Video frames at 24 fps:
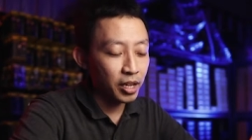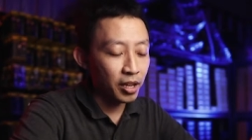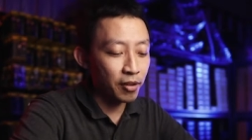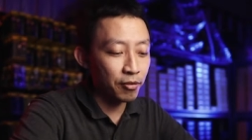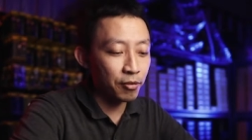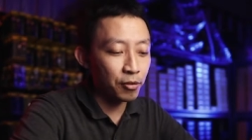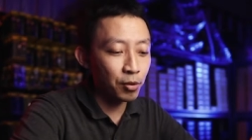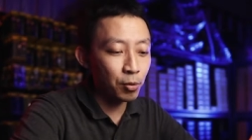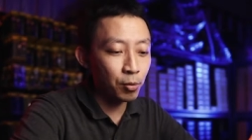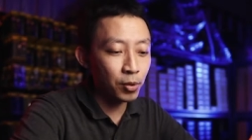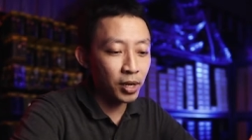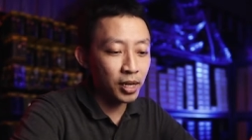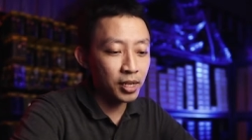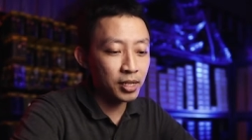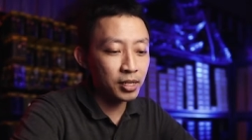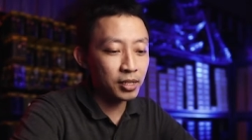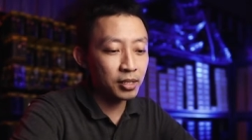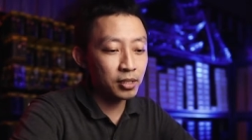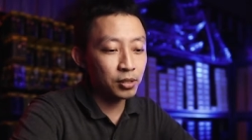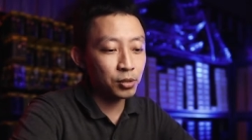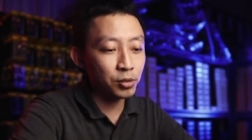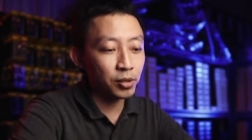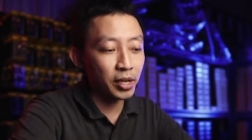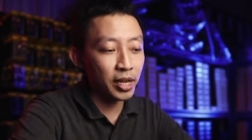if you
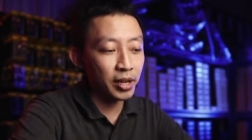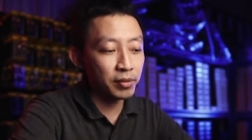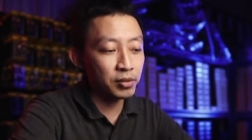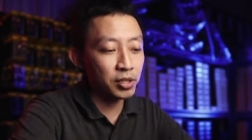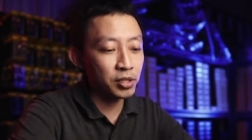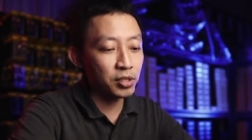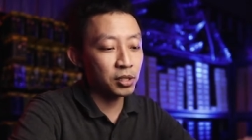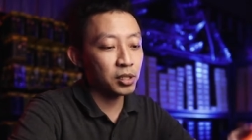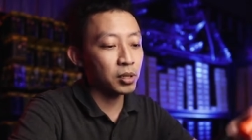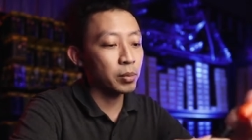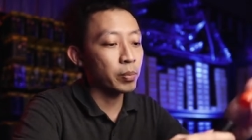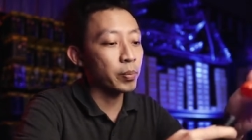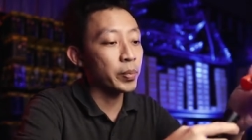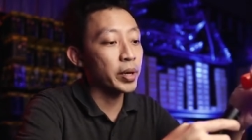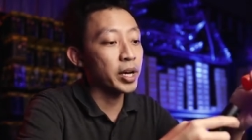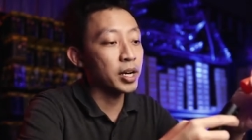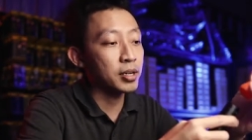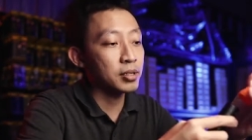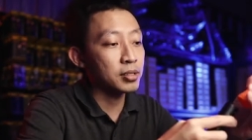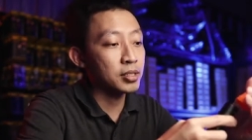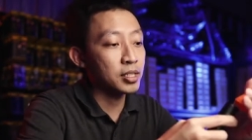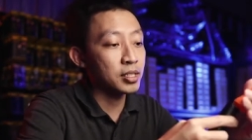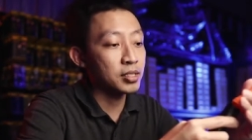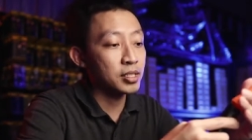want to have this on a
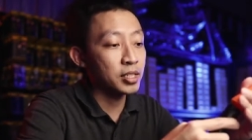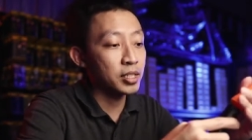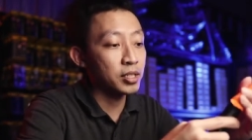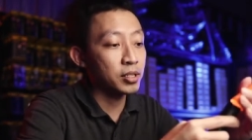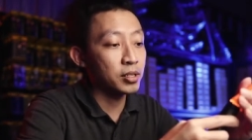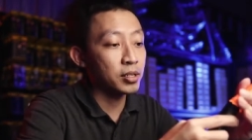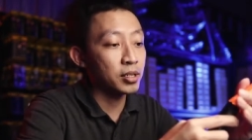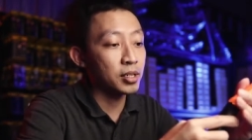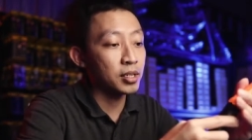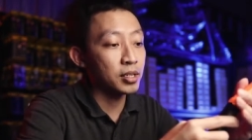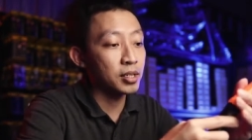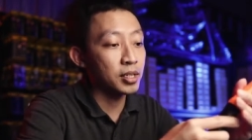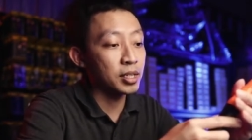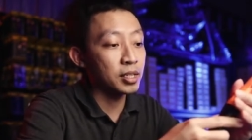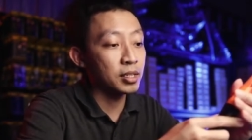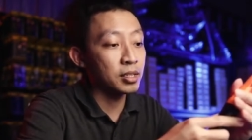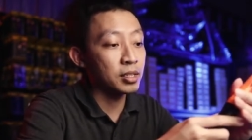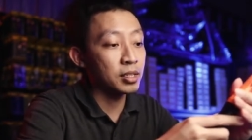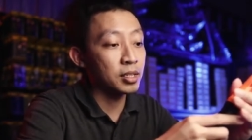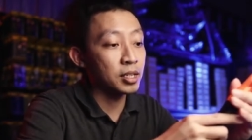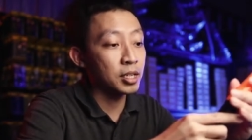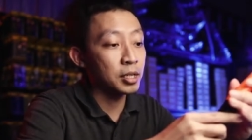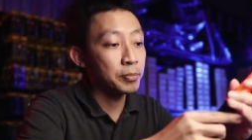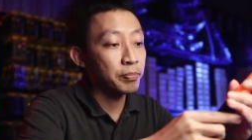belt, let's say you're a
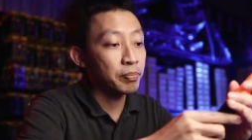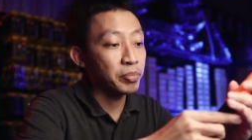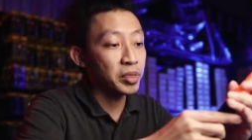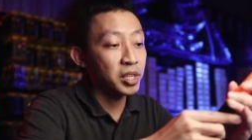uh,